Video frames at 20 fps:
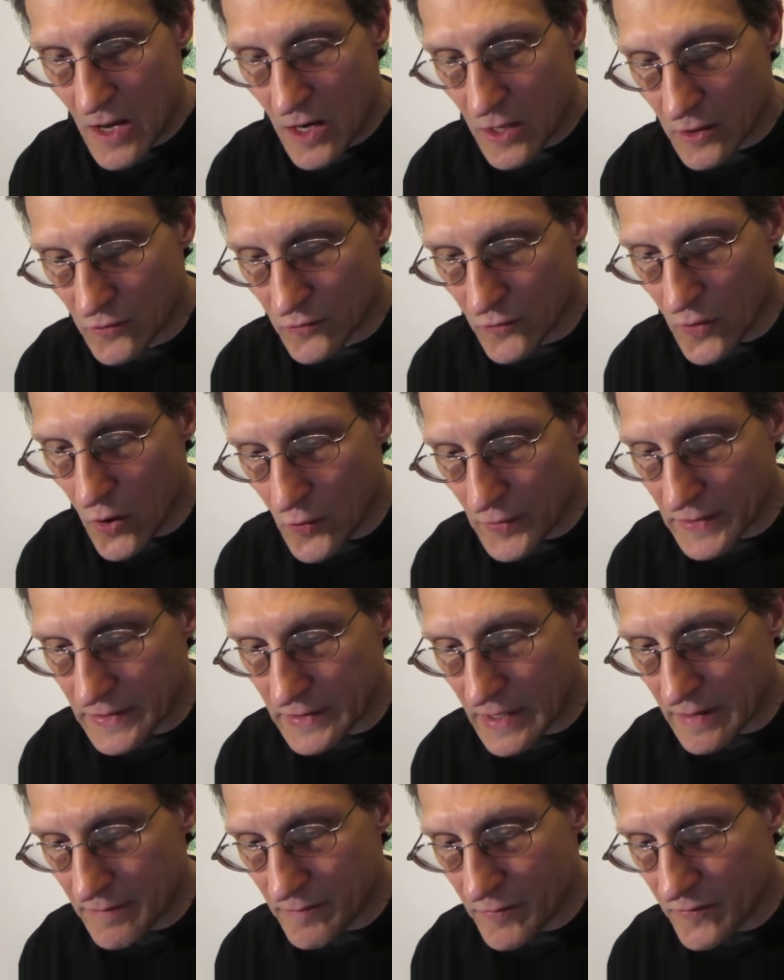A growing
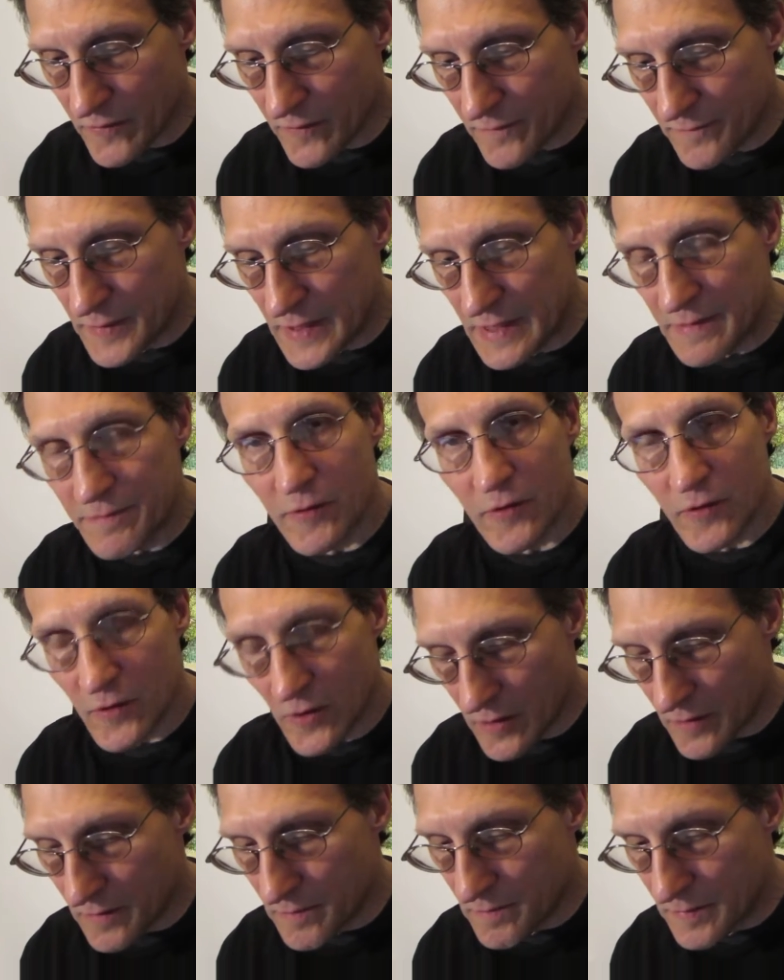number of people
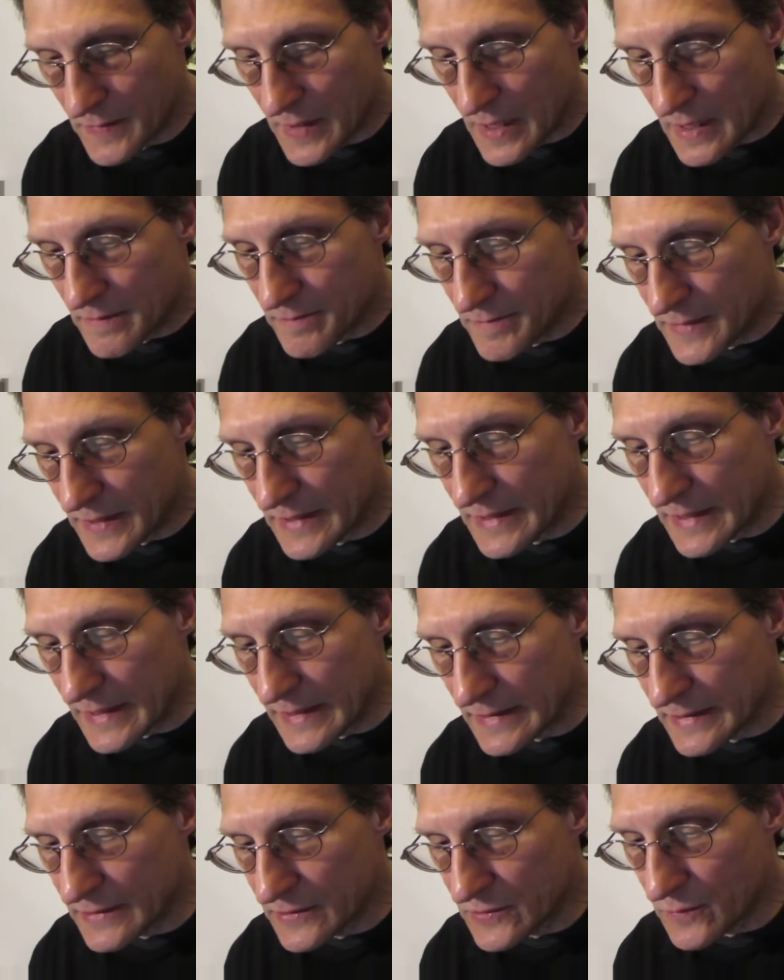are
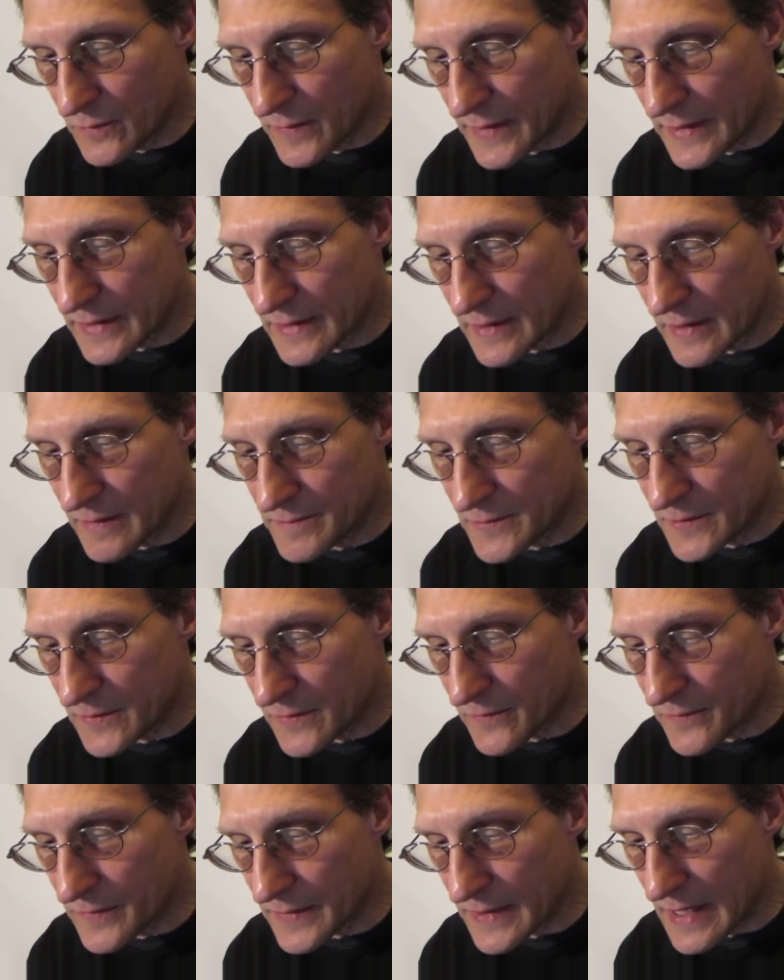beginning to wake up to
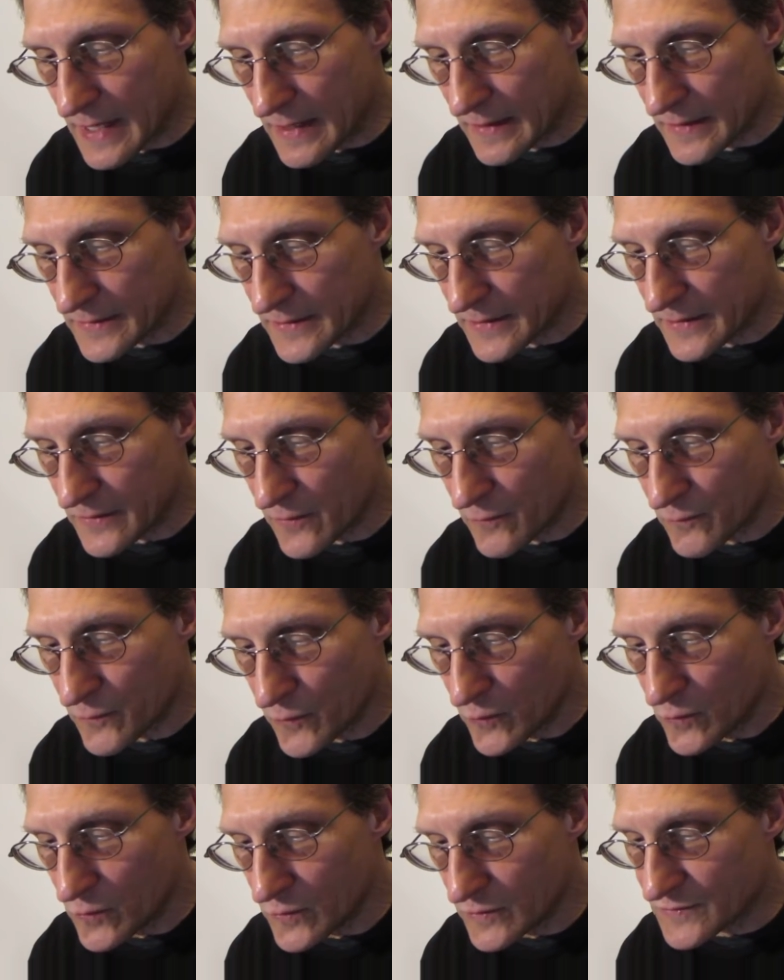the reality the
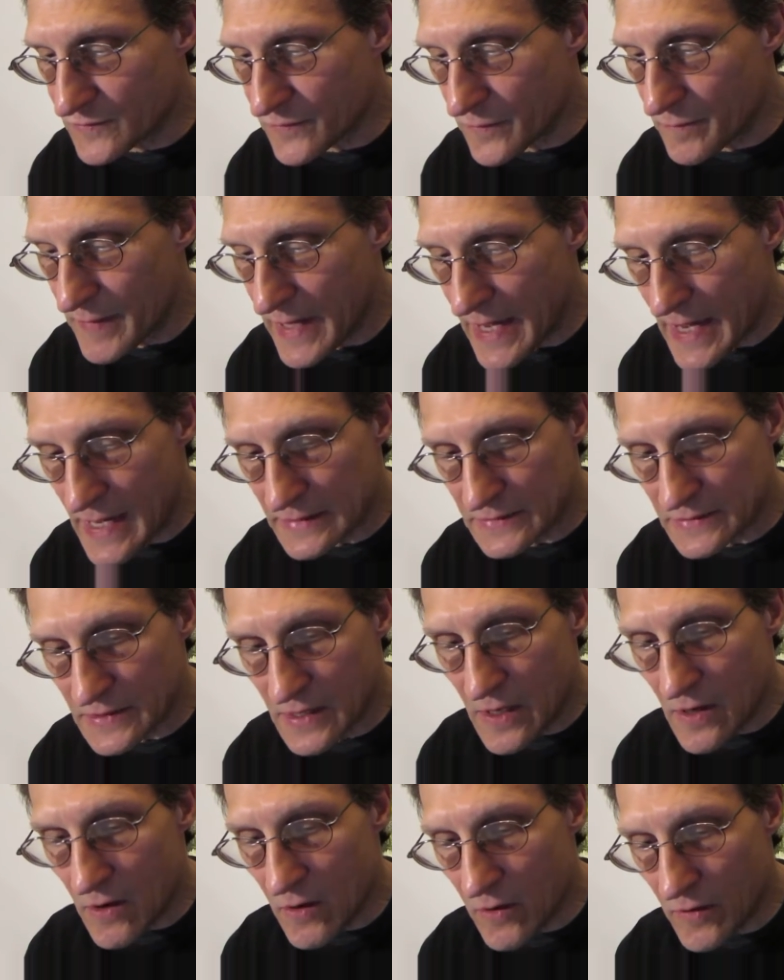rules for masks
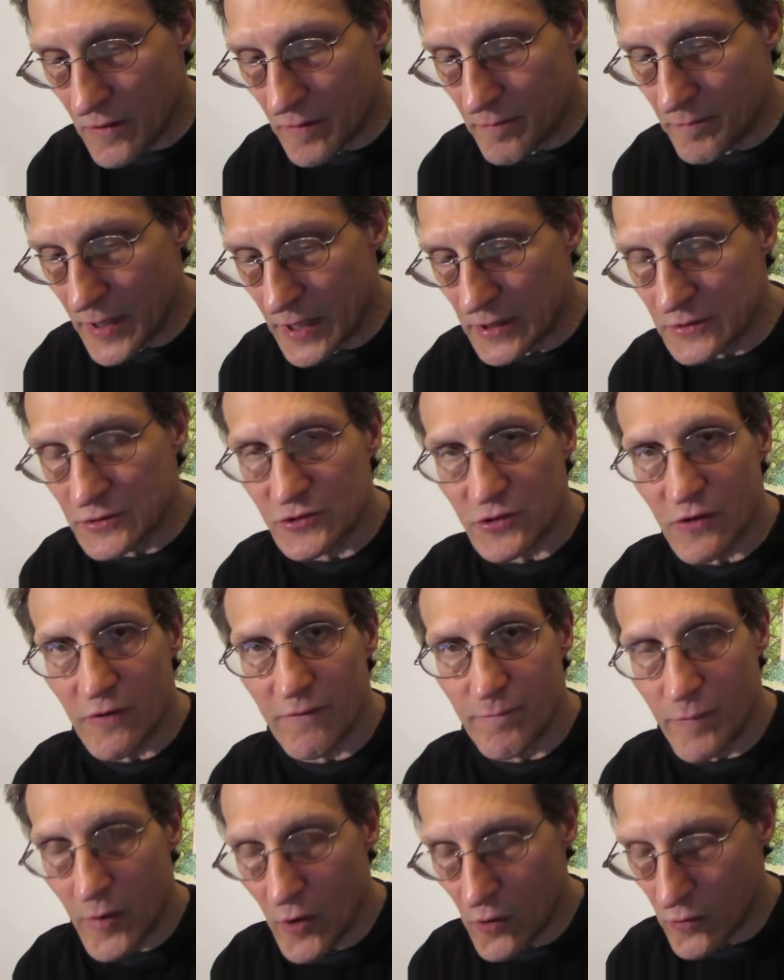are a bunch
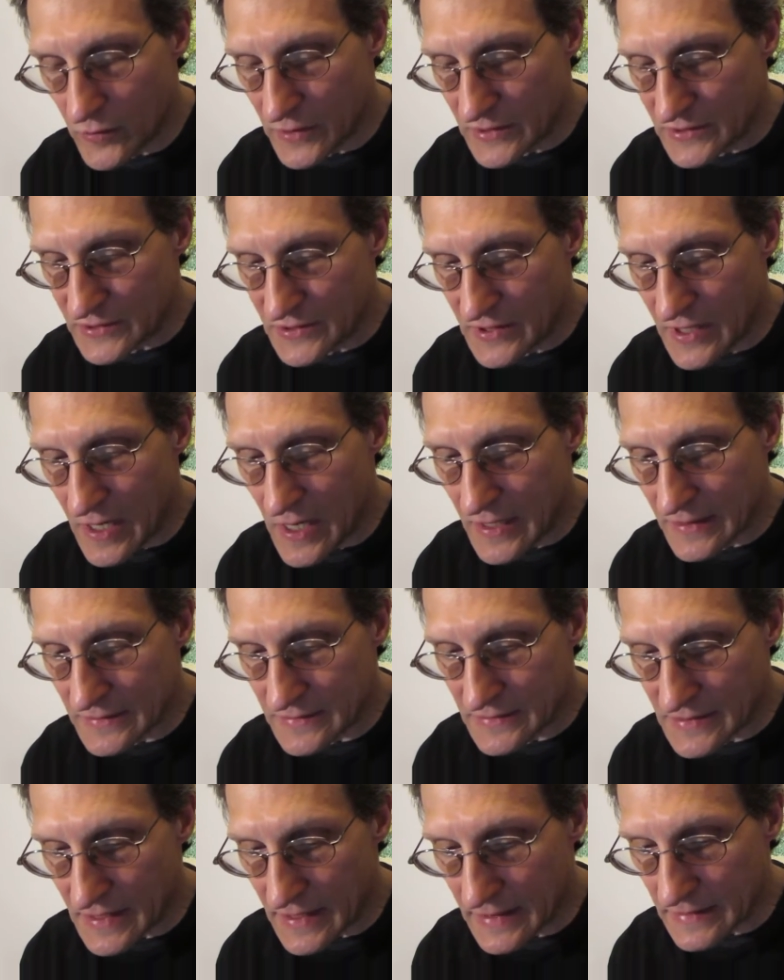of bogus
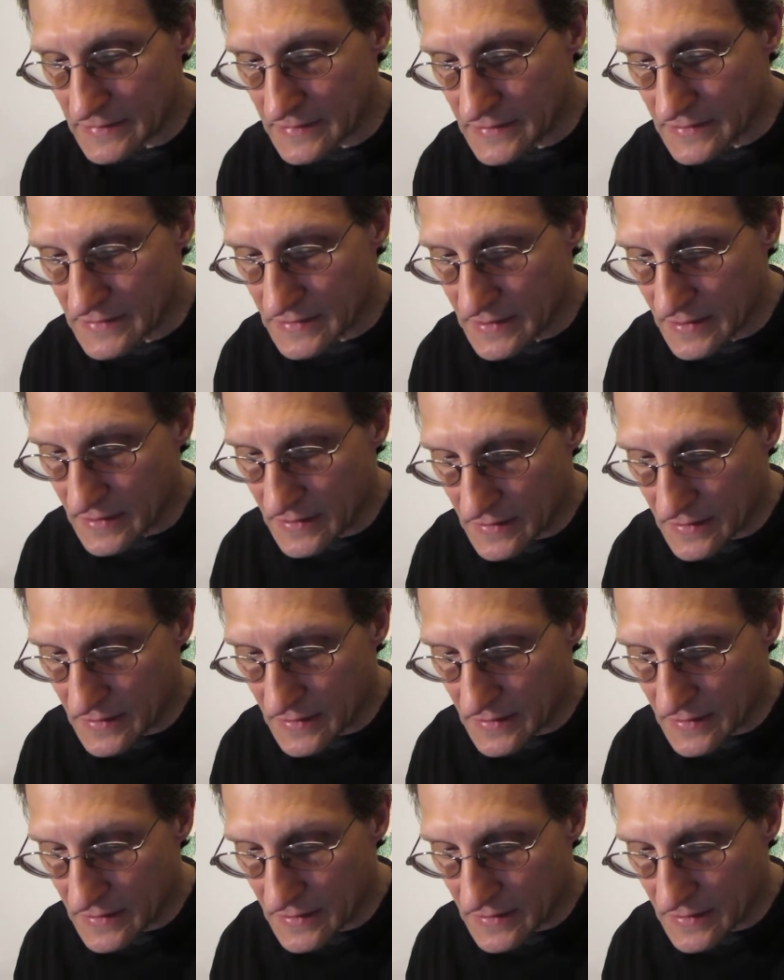nonsense